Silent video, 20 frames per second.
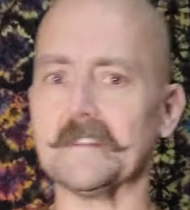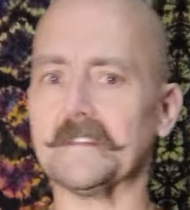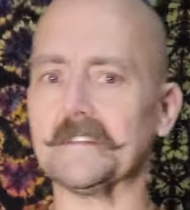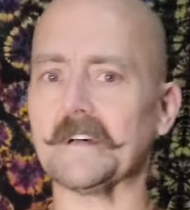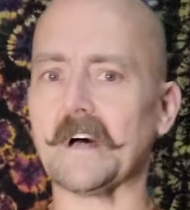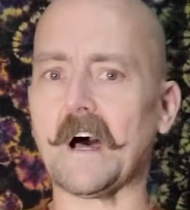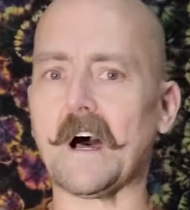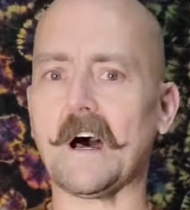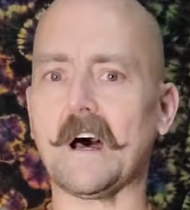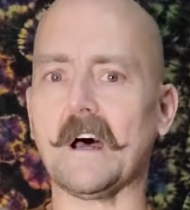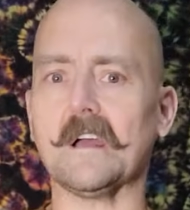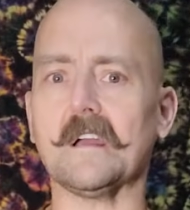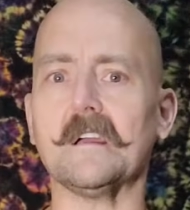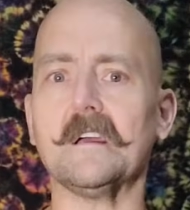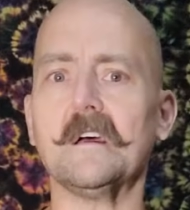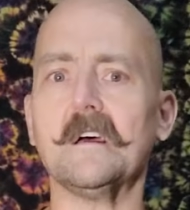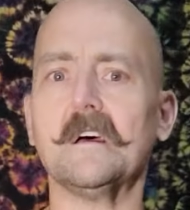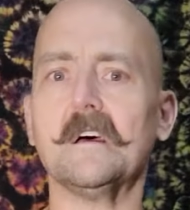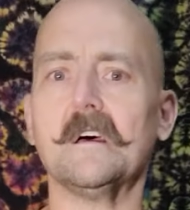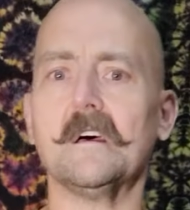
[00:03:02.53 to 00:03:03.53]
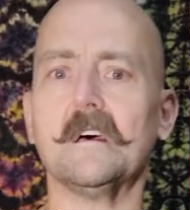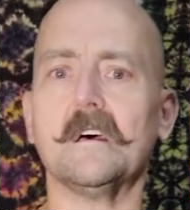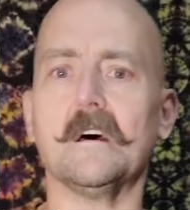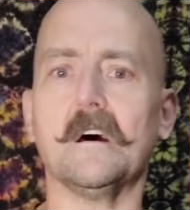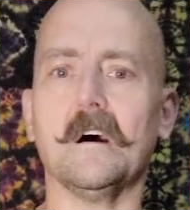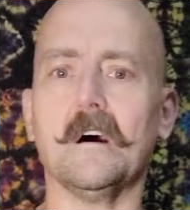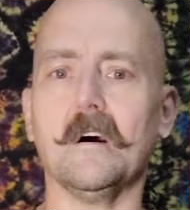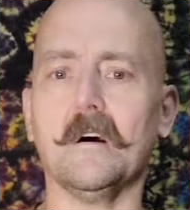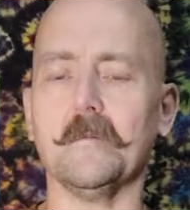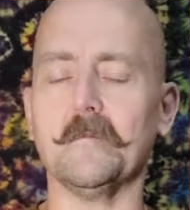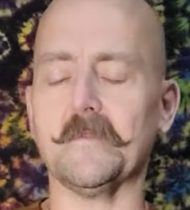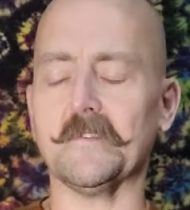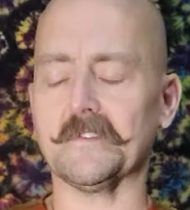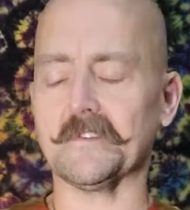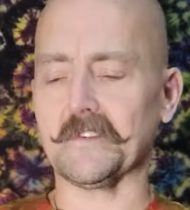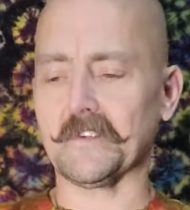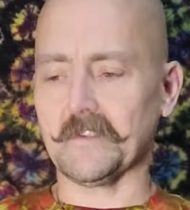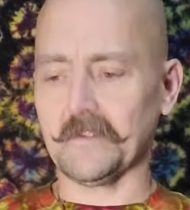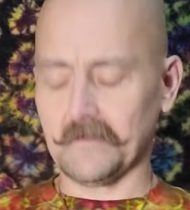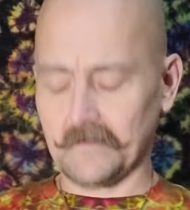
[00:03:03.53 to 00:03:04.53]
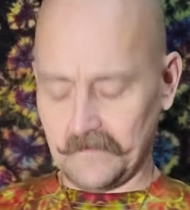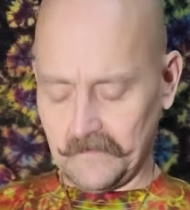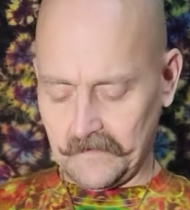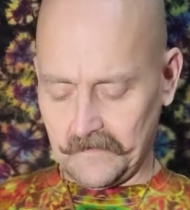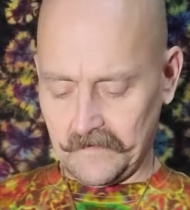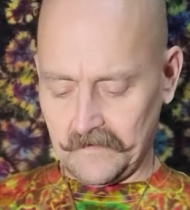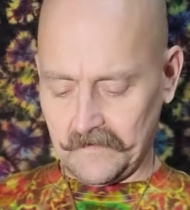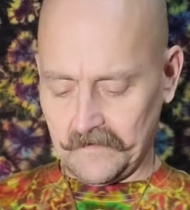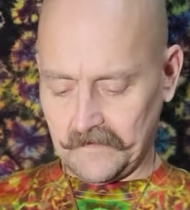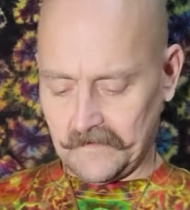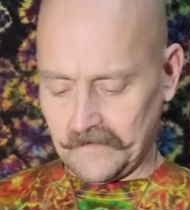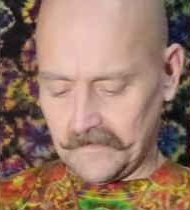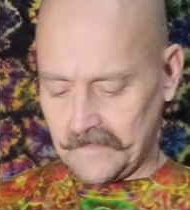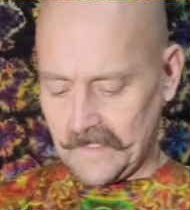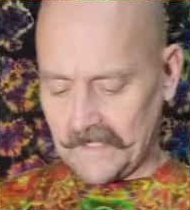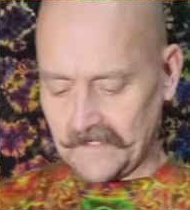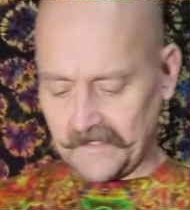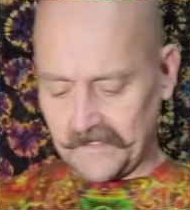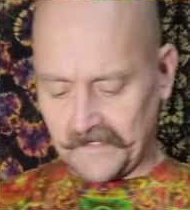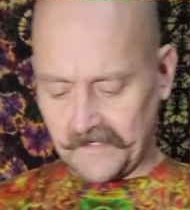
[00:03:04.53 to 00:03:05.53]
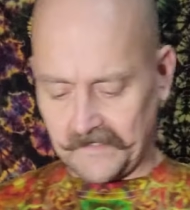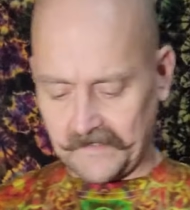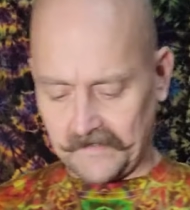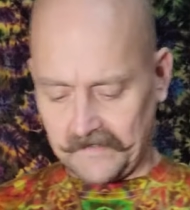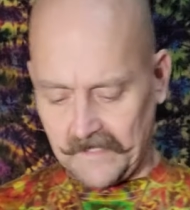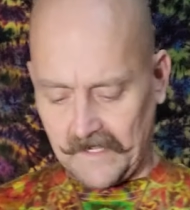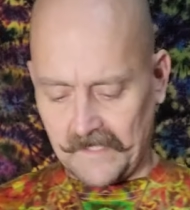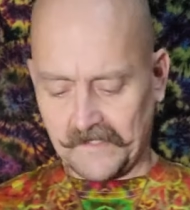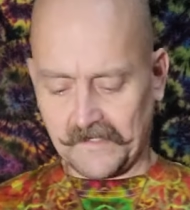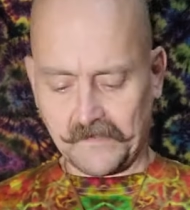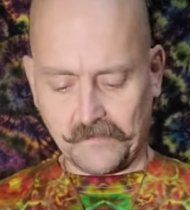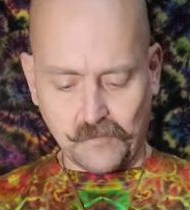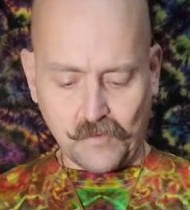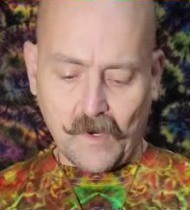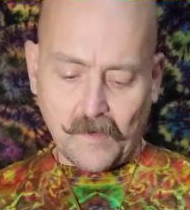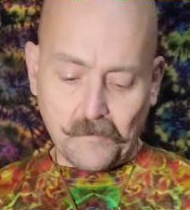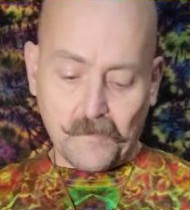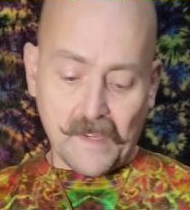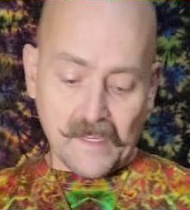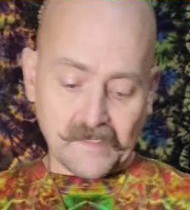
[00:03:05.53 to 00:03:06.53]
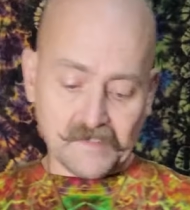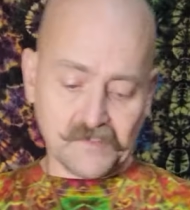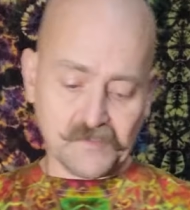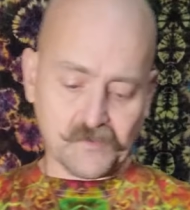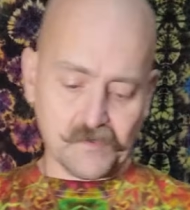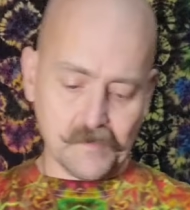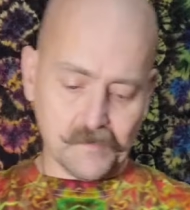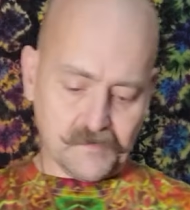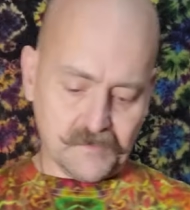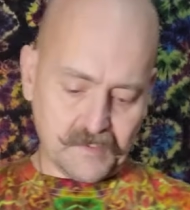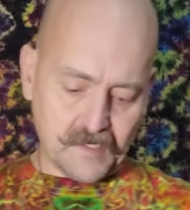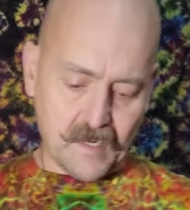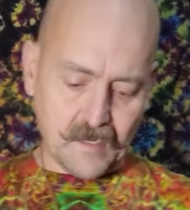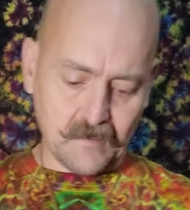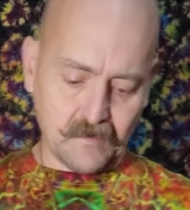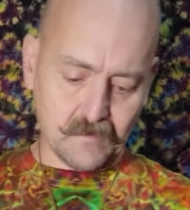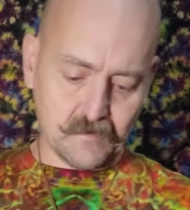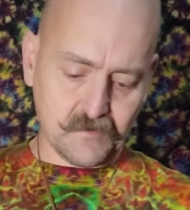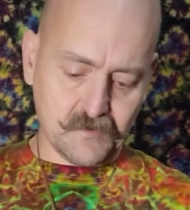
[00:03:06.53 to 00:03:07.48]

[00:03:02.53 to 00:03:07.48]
the tie. There's that's what makes trip style.